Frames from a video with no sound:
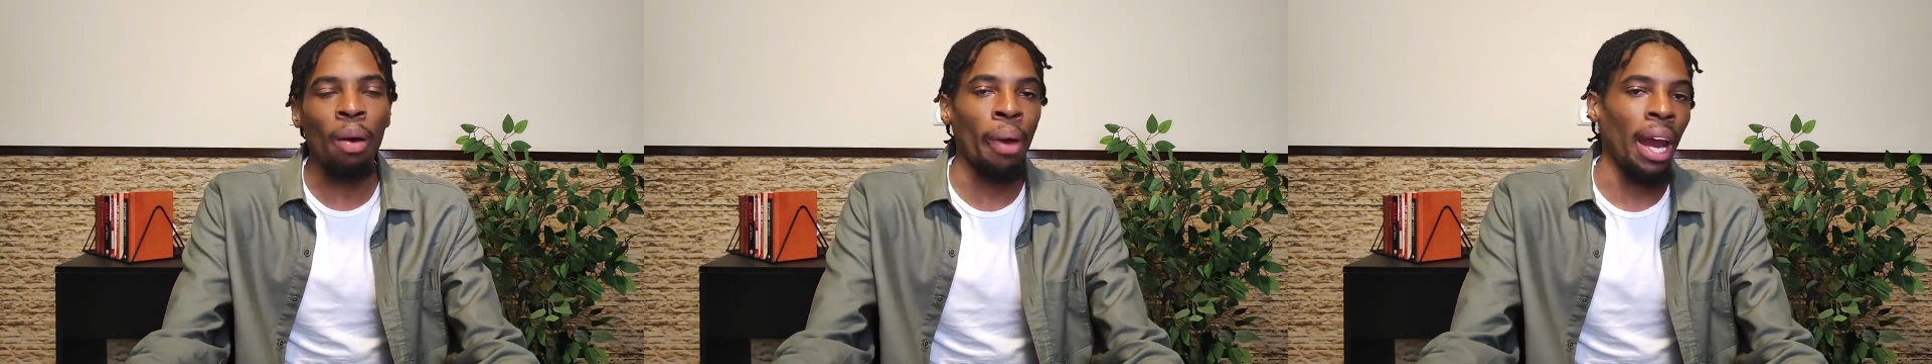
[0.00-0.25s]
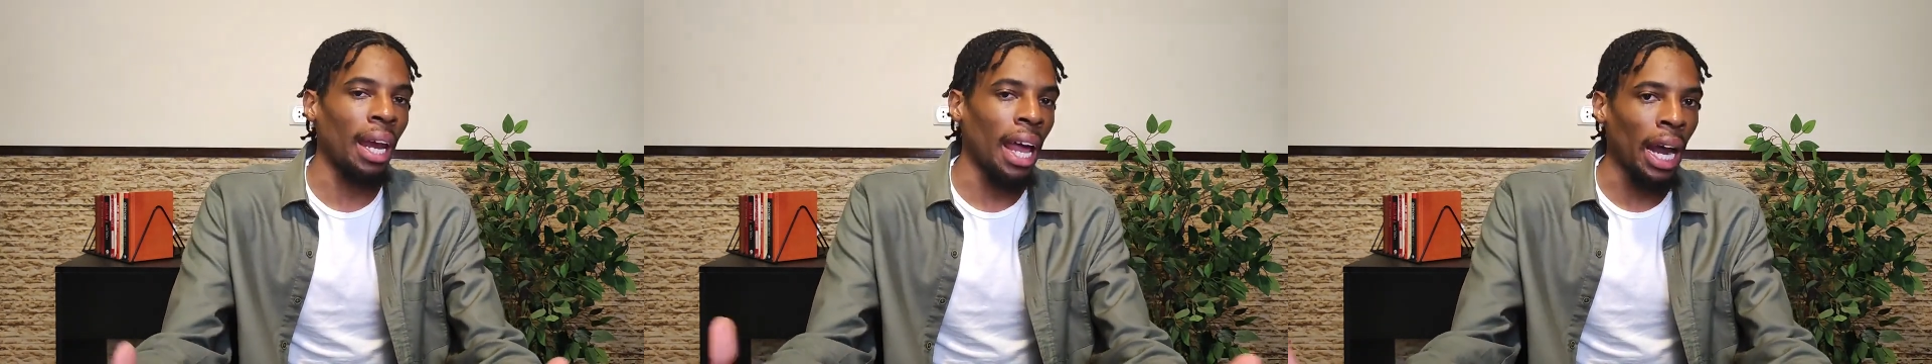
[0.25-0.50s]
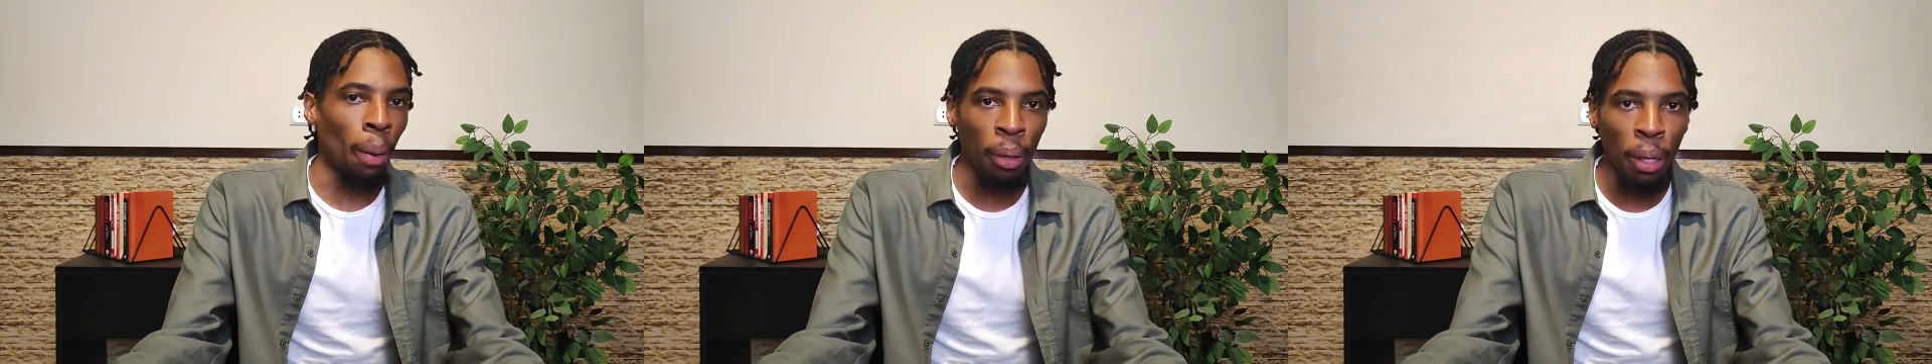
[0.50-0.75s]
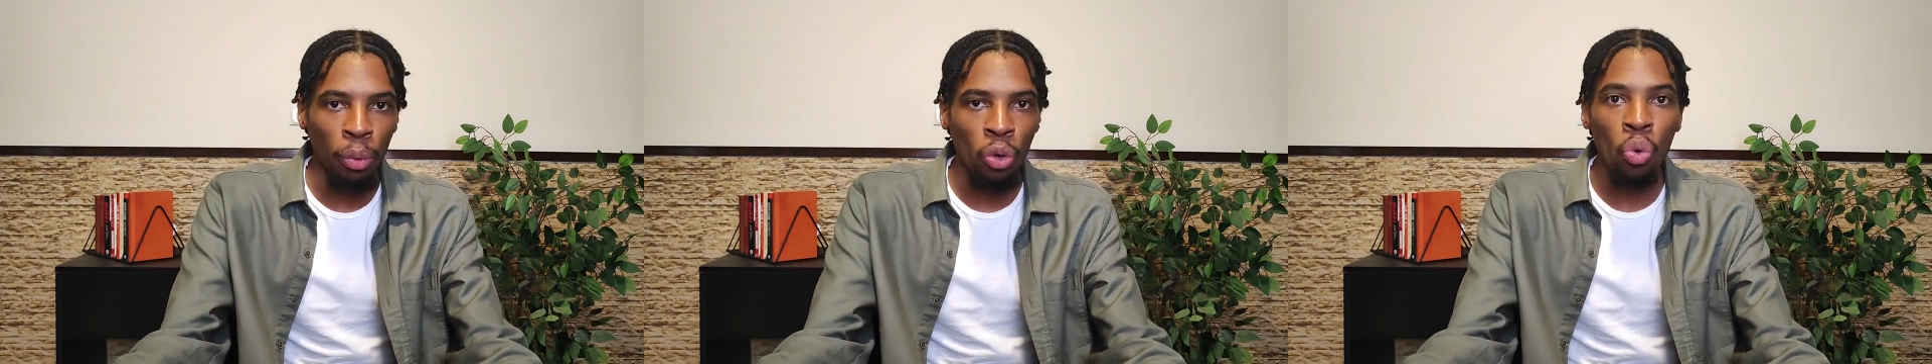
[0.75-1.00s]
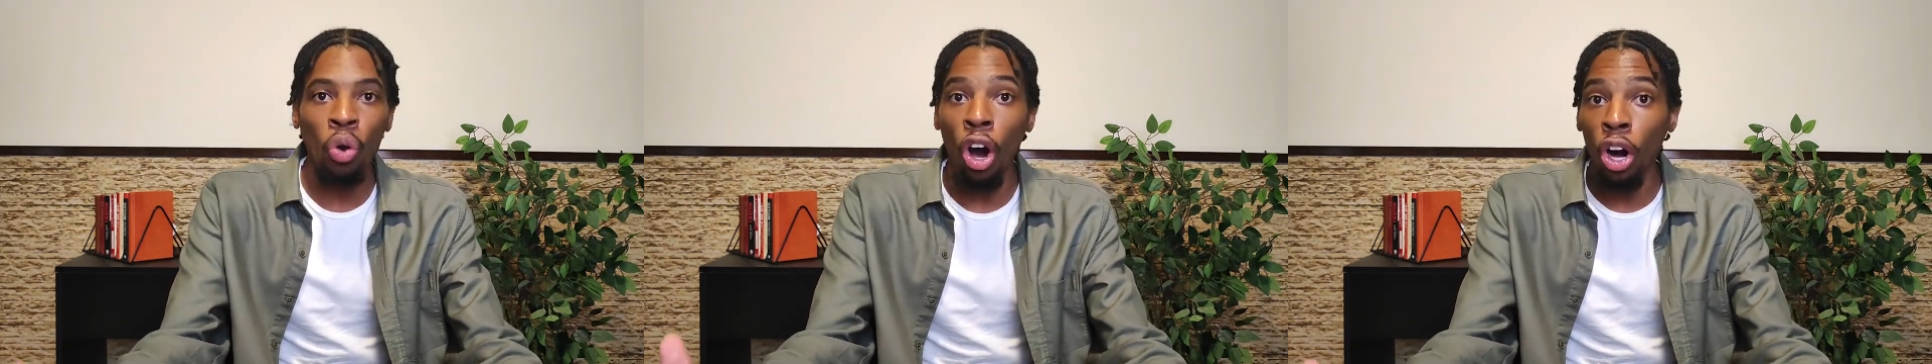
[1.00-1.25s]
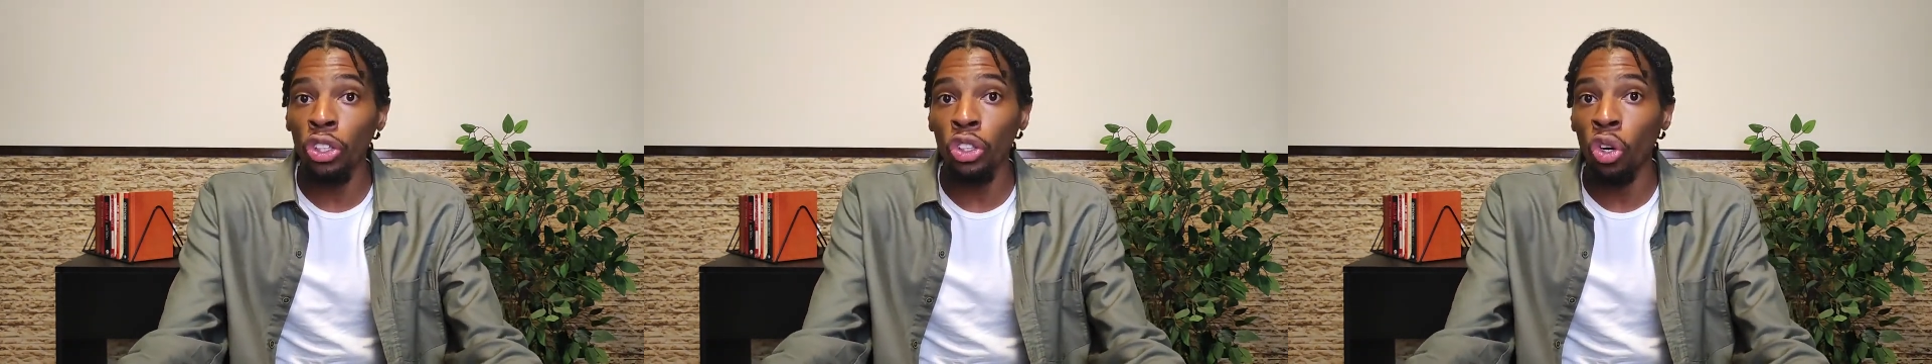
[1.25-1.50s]
I met a lot of people who
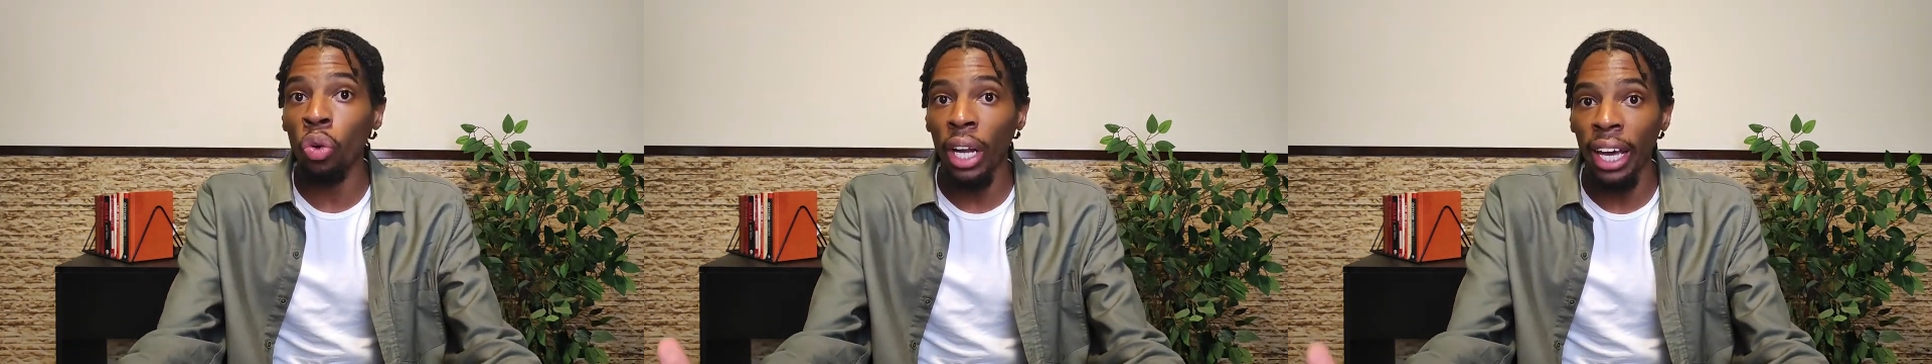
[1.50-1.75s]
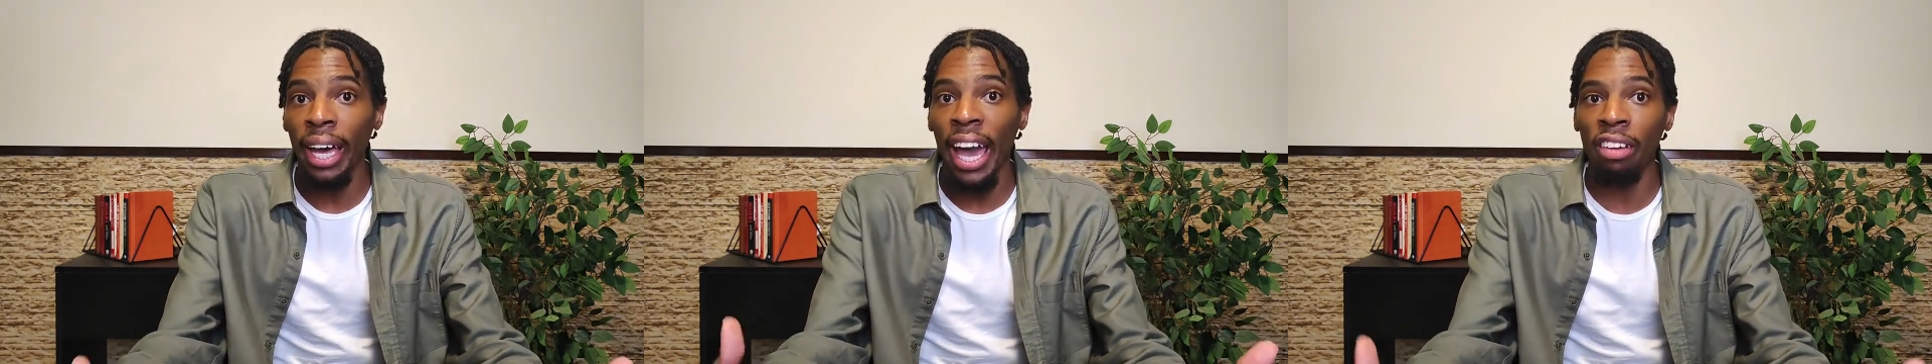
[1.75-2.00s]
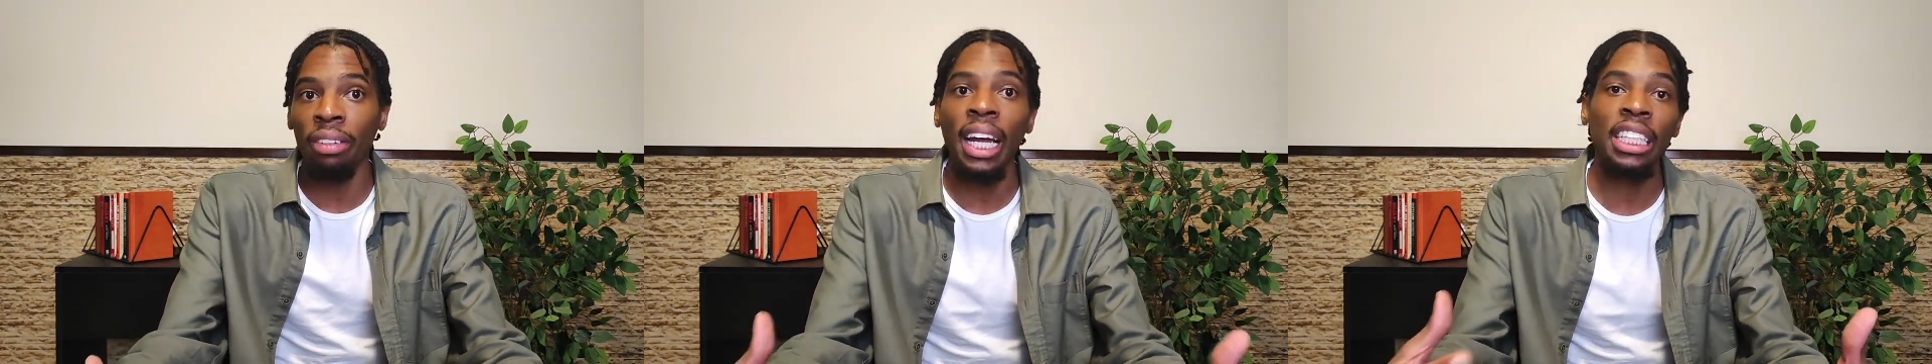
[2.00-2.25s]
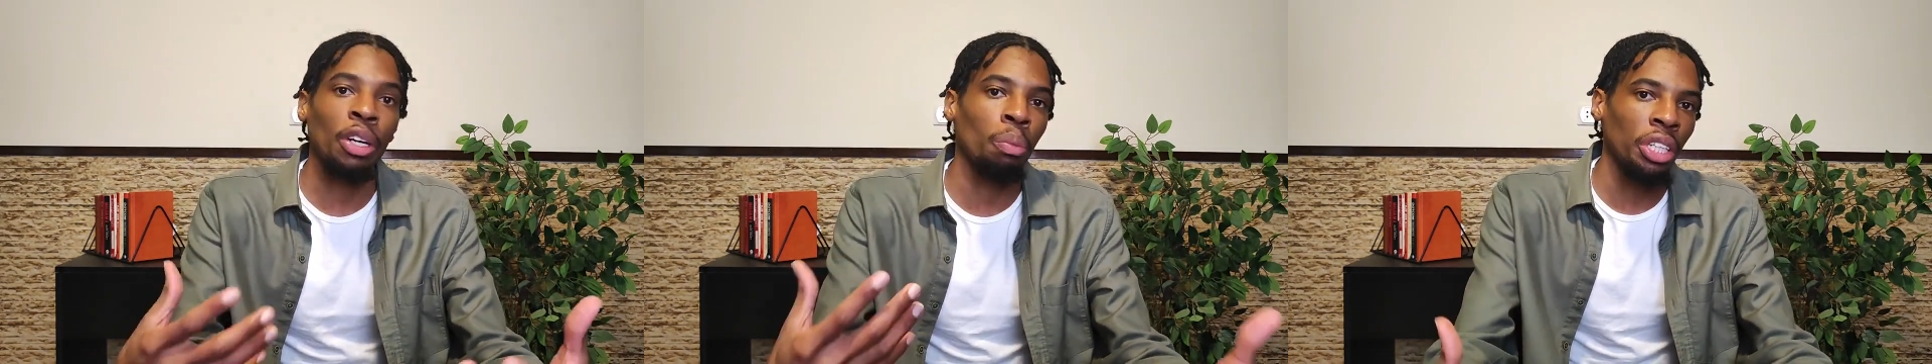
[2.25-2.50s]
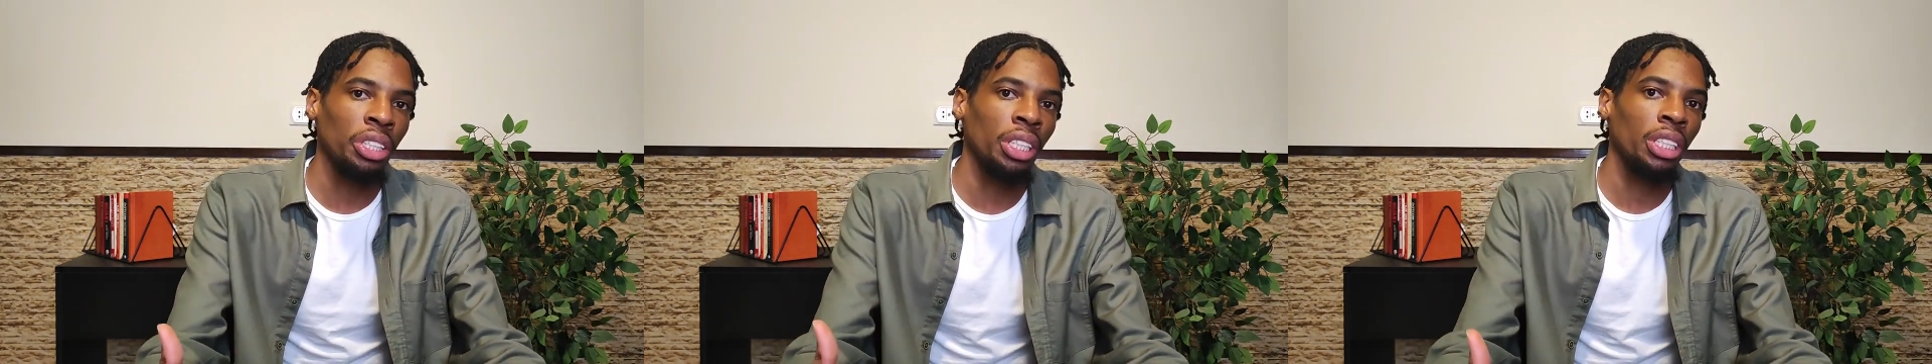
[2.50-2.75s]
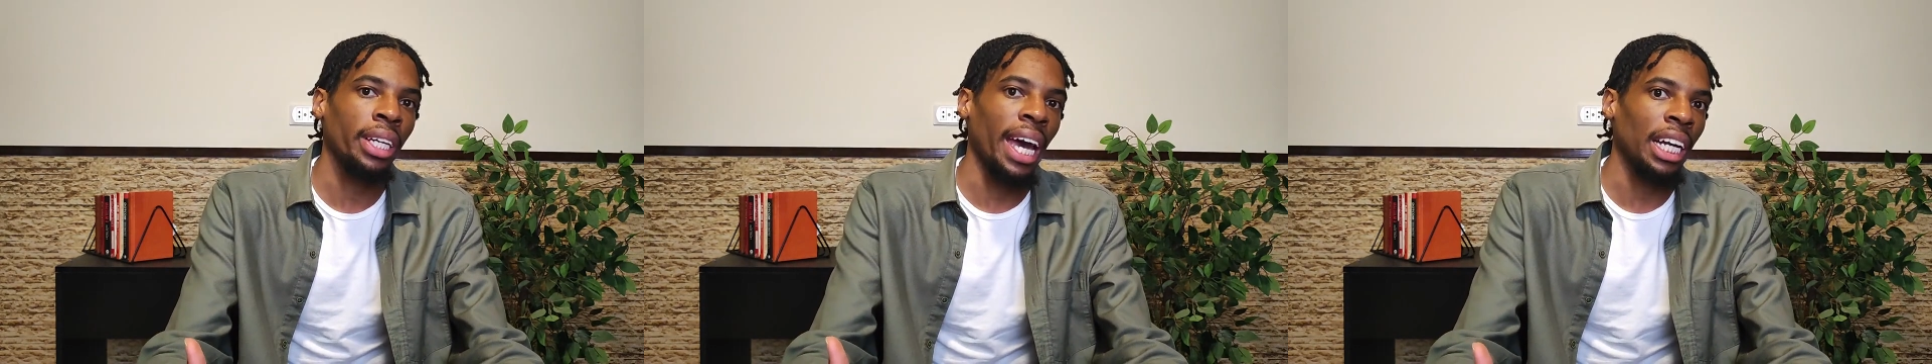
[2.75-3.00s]
also have that as their
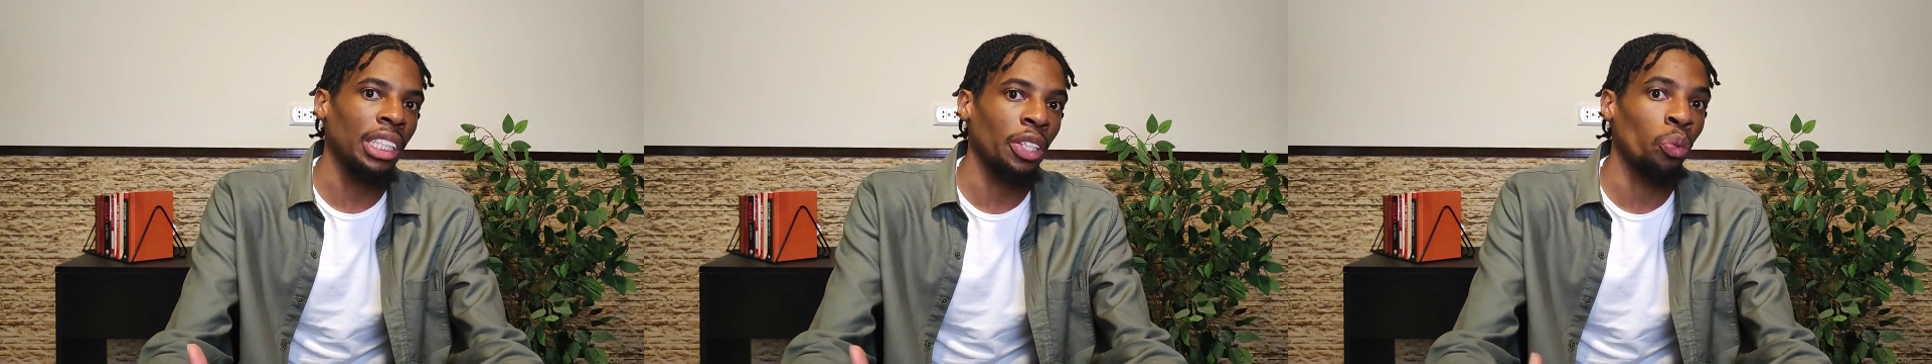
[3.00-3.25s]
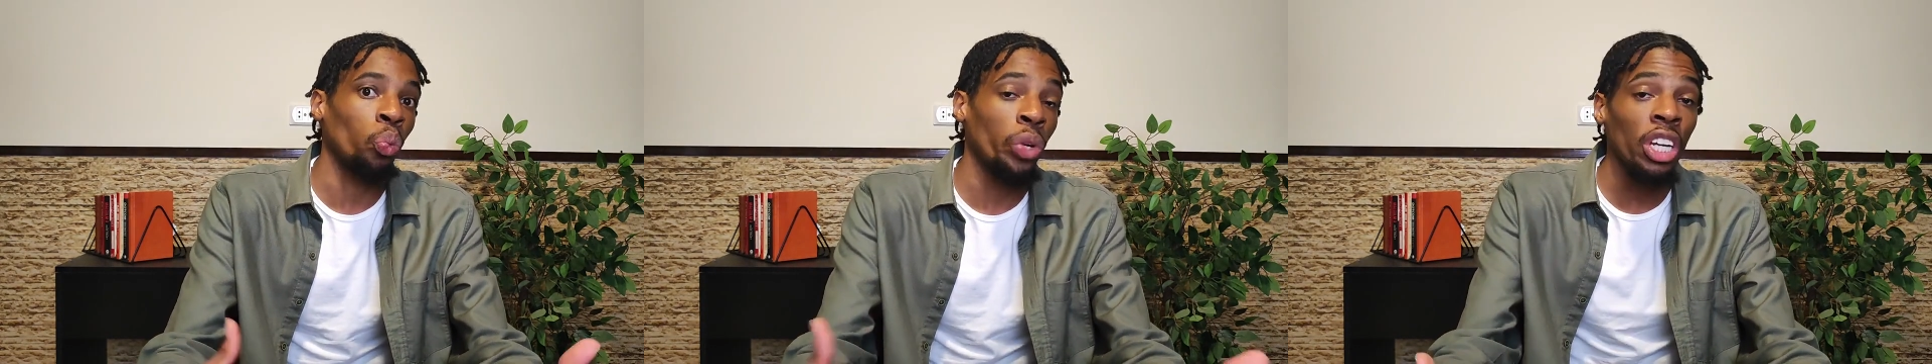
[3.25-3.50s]
mission to actually